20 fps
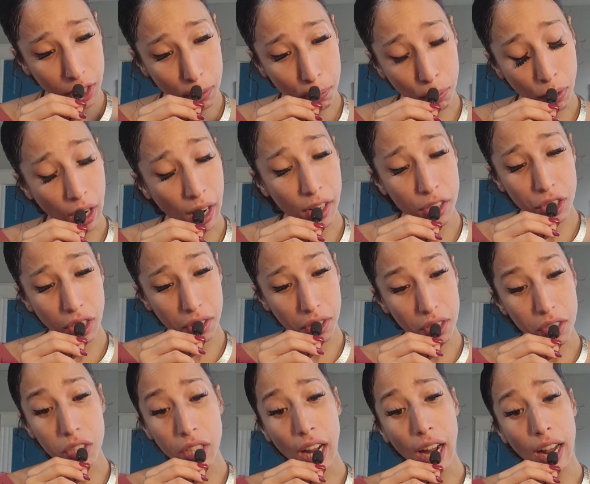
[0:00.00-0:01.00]
project,
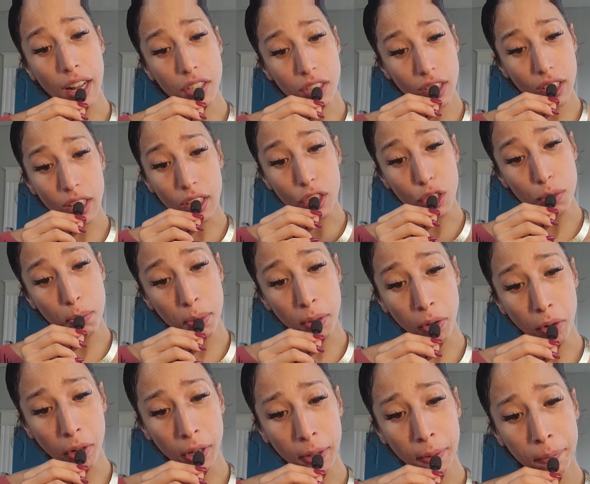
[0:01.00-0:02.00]
this task, it is
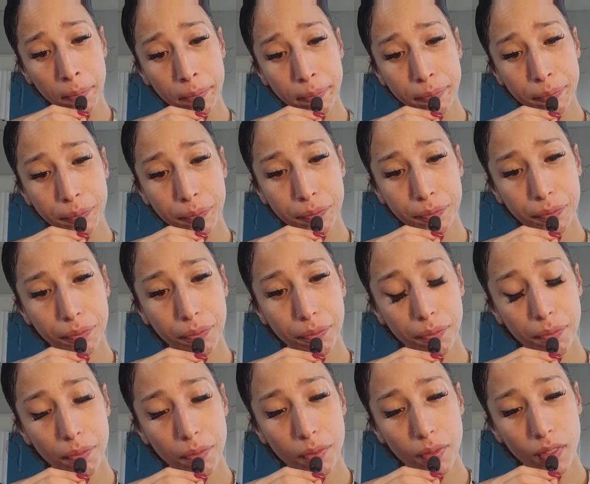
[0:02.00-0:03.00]
pure.
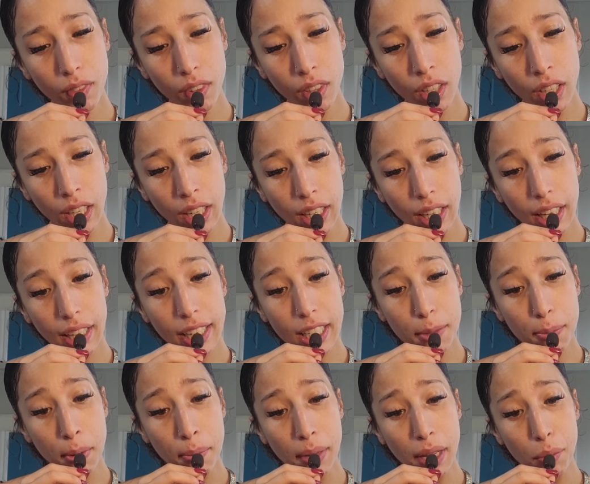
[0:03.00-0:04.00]
It
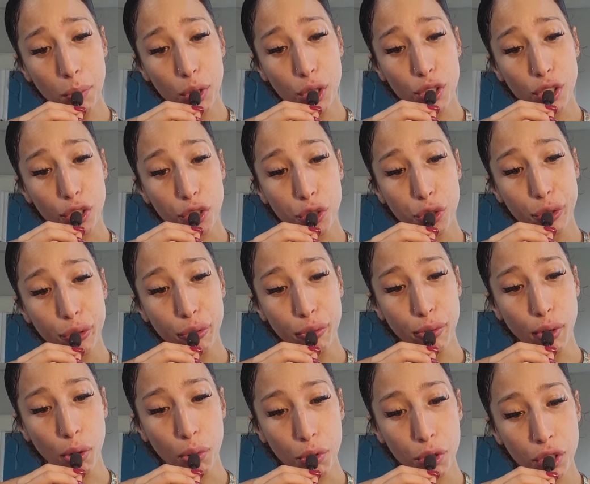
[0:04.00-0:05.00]
has been made with such
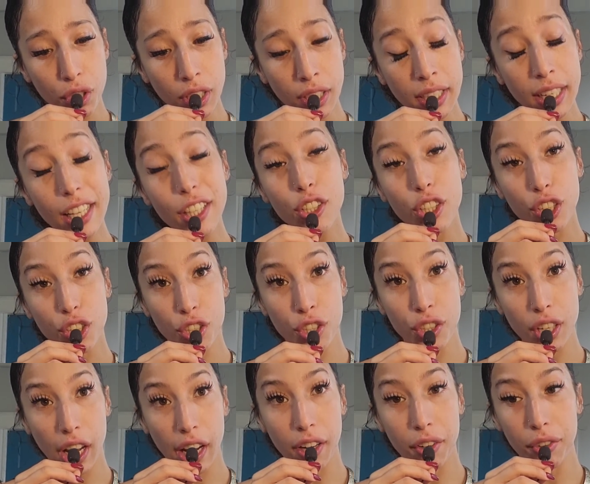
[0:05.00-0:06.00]
devotion and such
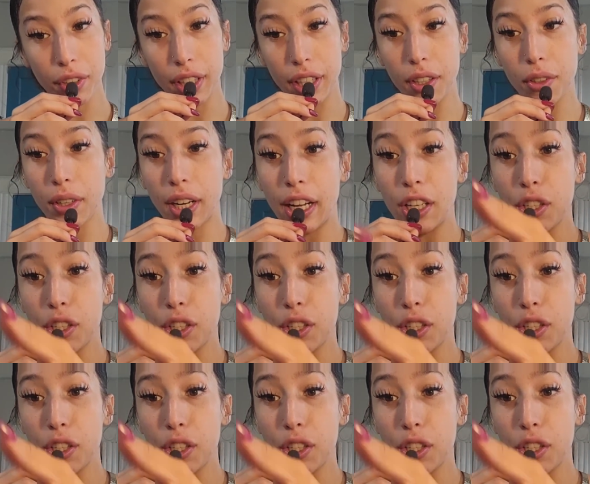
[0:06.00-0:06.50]
integrity. Okay,